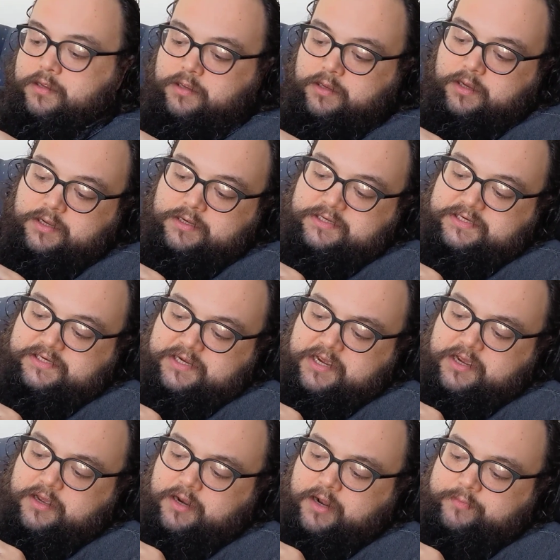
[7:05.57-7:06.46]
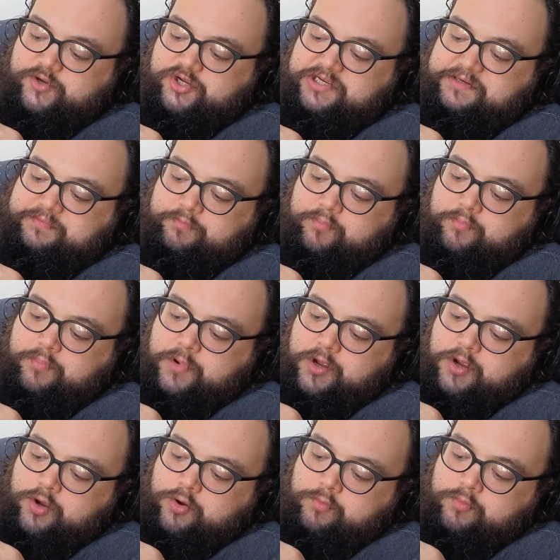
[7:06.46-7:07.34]
And I'm just
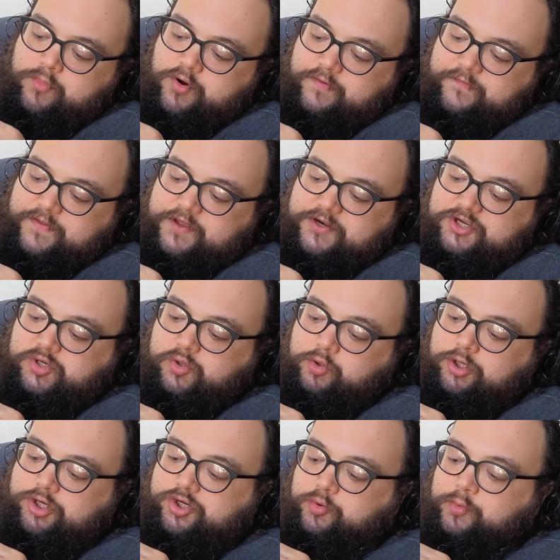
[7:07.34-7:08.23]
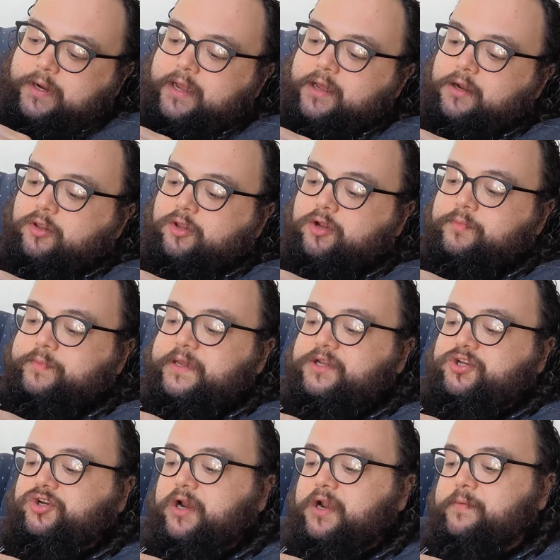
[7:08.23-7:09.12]
moving the torch around a little
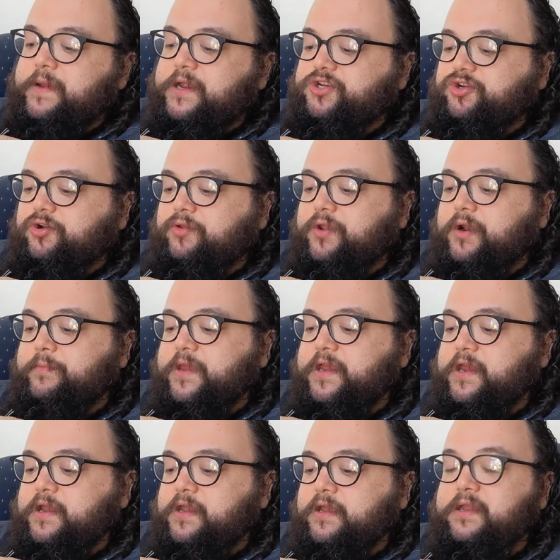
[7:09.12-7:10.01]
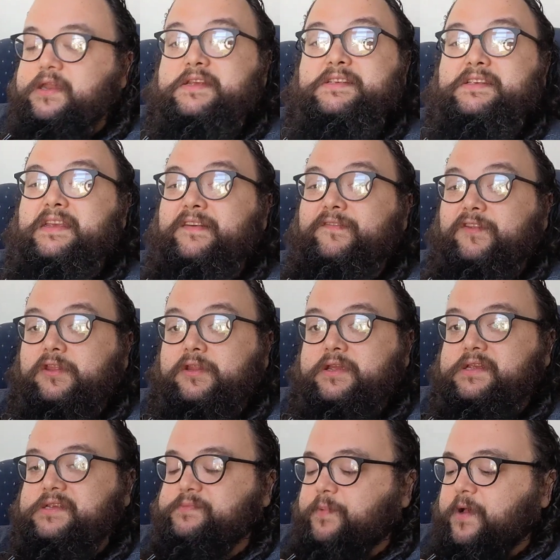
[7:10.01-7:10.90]
bit, trying to make sure that I'm heating it as
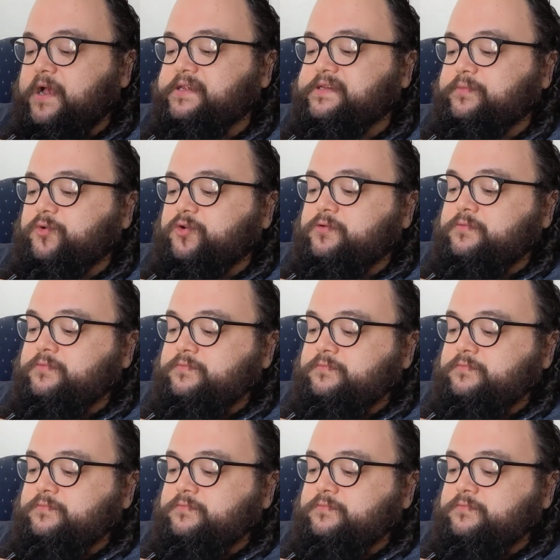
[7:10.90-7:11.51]
evenly as possible.